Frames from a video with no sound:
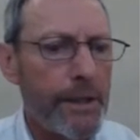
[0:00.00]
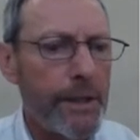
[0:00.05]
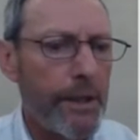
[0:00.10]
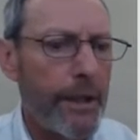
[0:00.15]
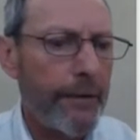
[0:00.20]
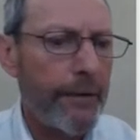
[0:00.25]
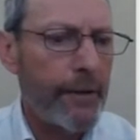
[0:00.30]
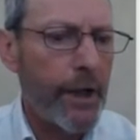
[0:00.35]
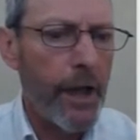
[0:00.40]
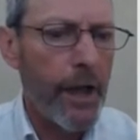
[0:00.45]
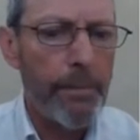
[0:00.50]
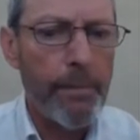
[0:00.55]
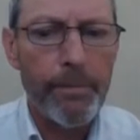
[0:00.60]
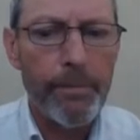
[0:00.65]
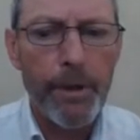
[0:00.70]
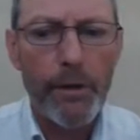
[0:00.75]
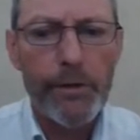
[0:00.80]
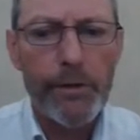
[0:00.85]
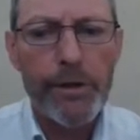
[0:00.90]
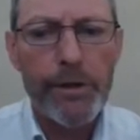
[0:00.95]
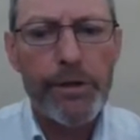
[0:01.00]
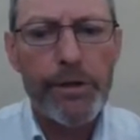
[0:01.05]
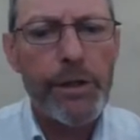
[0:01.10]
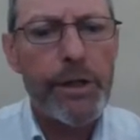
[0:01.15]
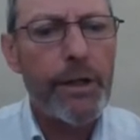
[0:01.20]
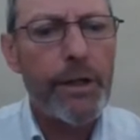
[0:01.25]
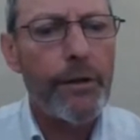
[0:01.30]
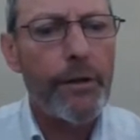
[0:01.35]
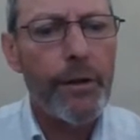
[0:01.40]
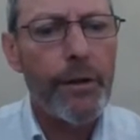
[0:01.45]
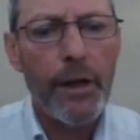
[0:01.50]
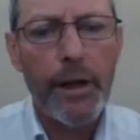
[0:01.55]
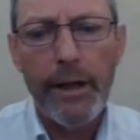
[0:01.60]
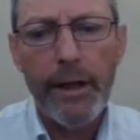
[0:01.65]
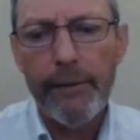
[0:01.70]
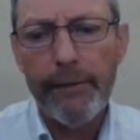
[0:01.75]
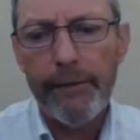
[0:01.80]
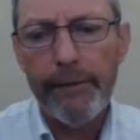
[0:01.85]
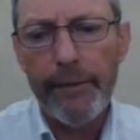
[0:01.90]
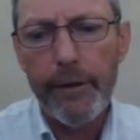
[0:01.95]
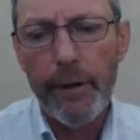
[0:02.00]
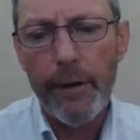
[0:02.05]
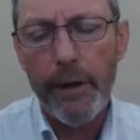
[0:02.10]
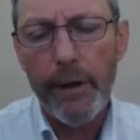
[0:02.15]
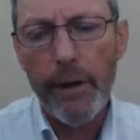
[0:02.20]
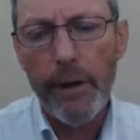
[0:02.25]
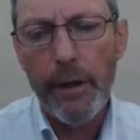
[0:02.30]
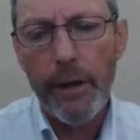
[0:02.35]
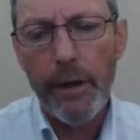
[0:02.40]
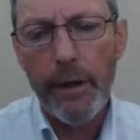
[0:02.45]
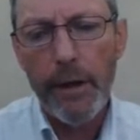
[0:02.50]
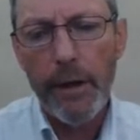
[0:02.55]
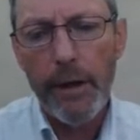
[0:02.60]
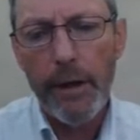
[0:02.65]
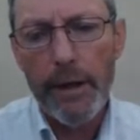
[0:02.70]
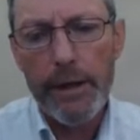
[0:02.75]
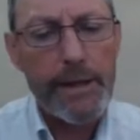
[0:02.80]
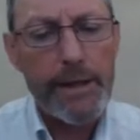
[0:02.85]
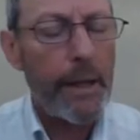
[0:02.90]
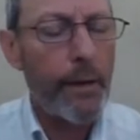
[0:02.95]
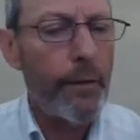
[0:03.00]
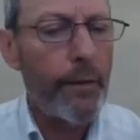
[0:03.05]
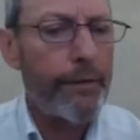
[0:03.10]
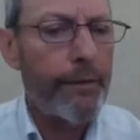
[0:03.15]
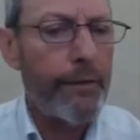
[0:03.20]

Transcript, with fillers: So you have Carpobrotus here on the left, uh, sour